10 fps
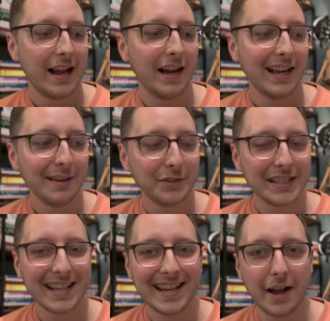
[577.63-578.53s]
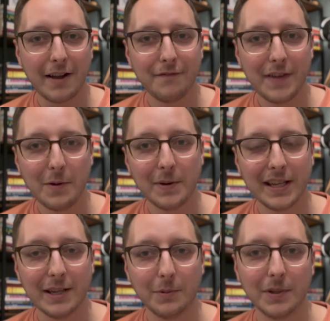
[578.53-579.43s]
I have to say, I felt
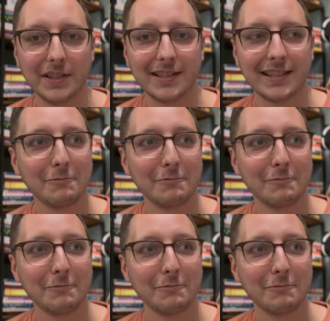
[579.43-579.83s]
it was